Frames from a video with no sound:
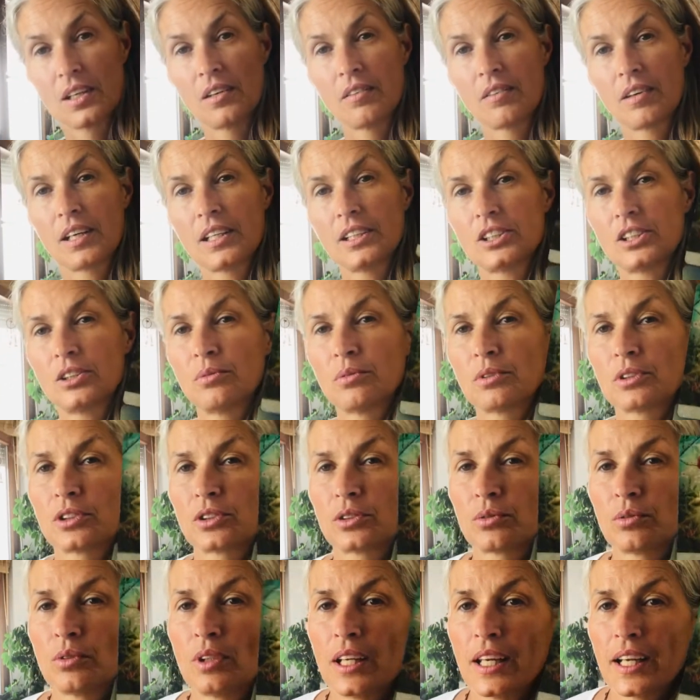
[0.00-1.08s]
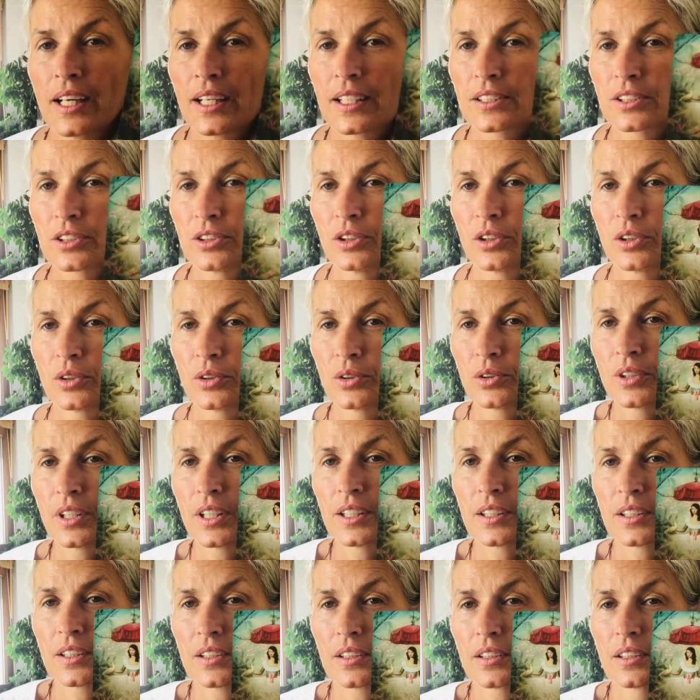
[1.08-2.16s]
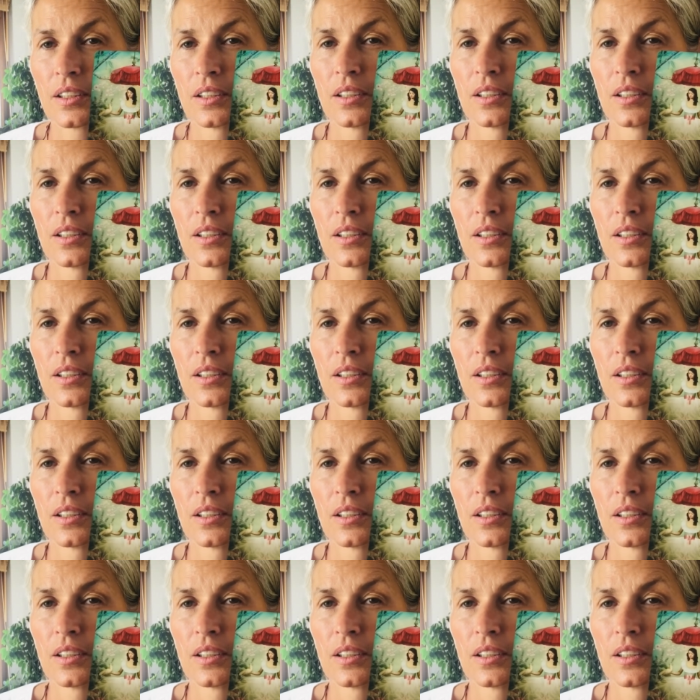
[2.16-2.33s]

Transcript: Right? She wants to let us know that